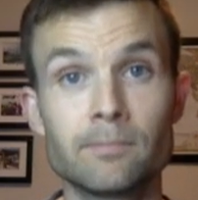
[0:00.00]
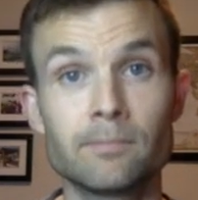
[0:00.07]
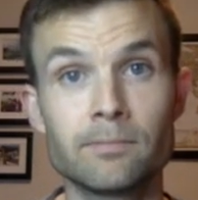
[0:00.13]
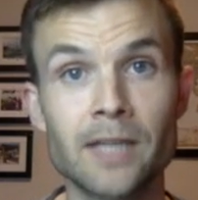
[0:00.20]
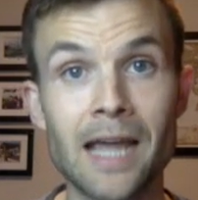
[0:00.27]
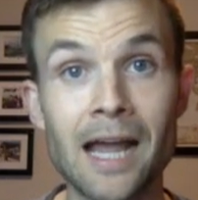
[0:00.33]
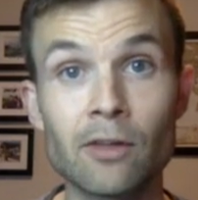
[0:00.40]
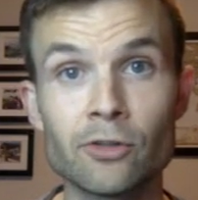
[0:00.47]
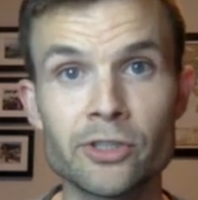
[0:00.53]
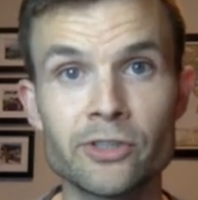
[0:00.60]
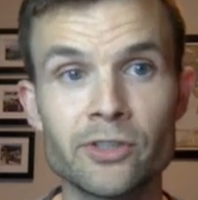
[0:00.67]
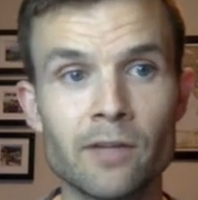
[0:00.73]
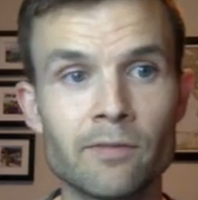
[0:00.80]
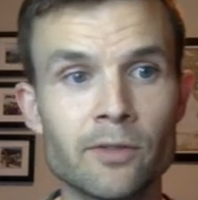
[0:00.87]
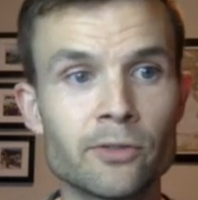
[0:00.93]
to allergy
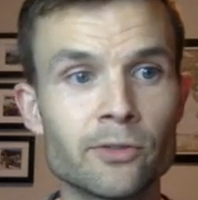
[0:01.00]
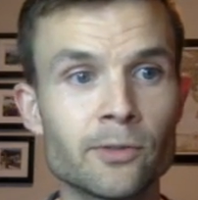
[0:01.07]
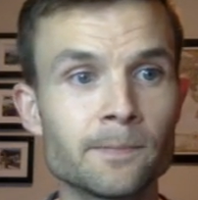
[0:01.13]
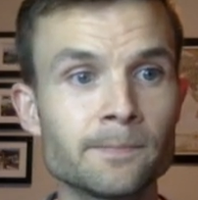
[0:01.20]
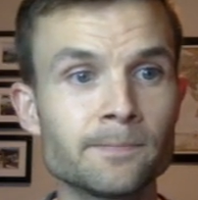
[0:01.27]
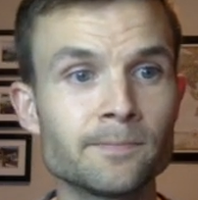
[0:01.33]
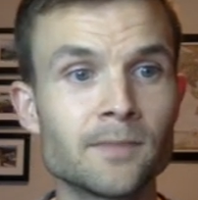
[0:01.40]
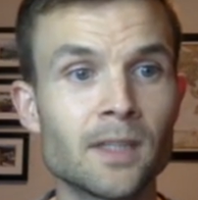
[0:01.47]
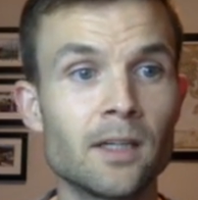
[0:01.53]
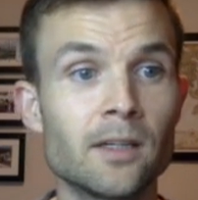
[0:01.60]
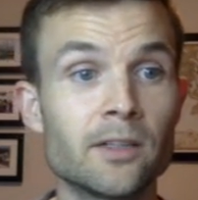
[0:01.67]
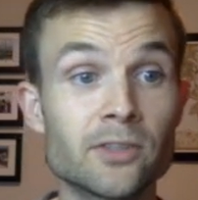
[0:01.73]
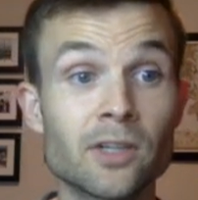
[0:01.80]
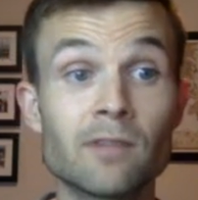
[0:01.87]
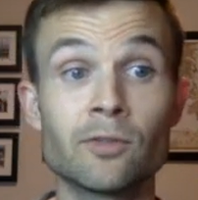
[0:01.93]

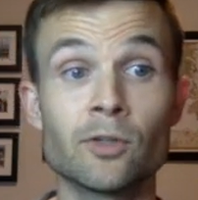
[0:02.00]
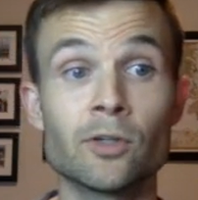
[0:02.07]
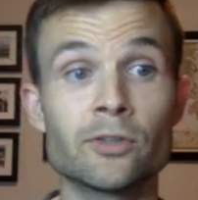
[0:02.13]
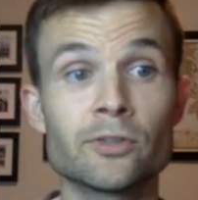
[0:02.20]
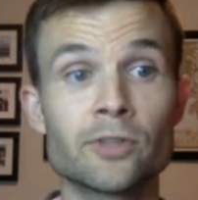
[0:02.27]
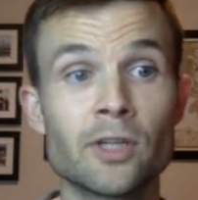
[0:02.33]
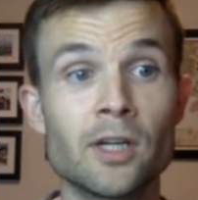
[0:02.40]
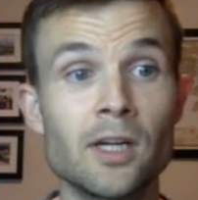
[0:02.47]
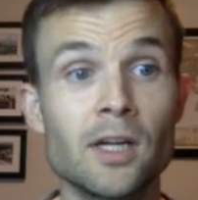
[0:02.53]
sufferers.